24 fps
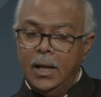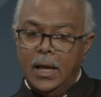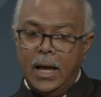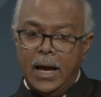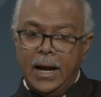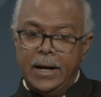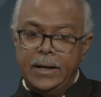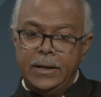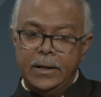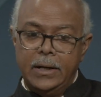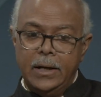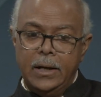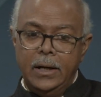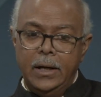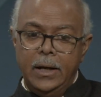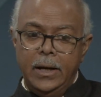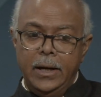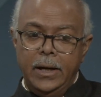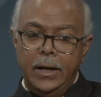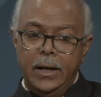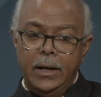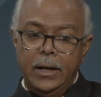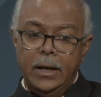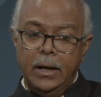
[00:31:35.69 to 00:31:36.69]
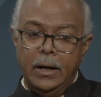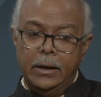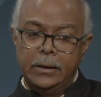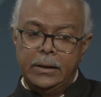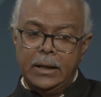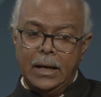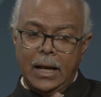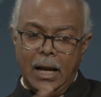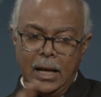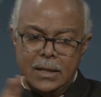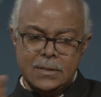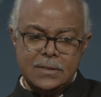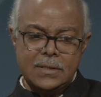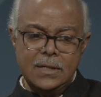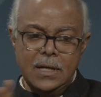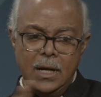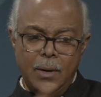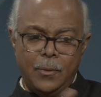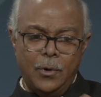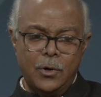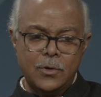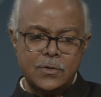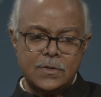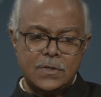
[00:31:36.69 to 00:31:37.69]
And the last thing I
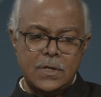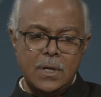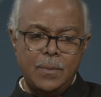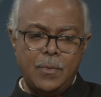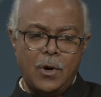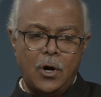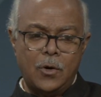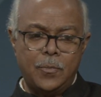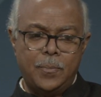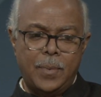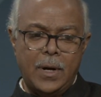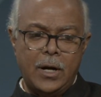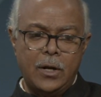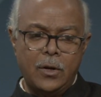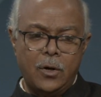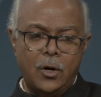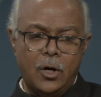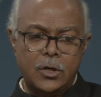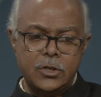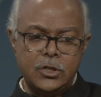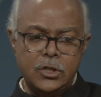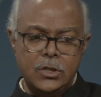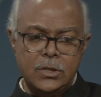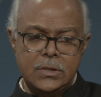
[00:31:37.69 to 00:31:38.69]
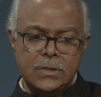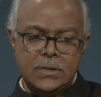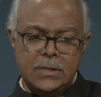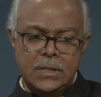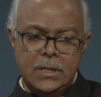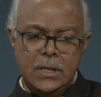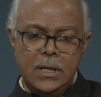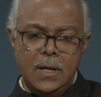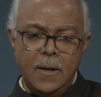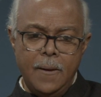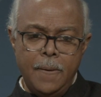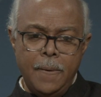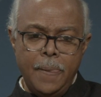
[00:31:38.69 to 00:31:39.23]
want to say about pedagogy is the,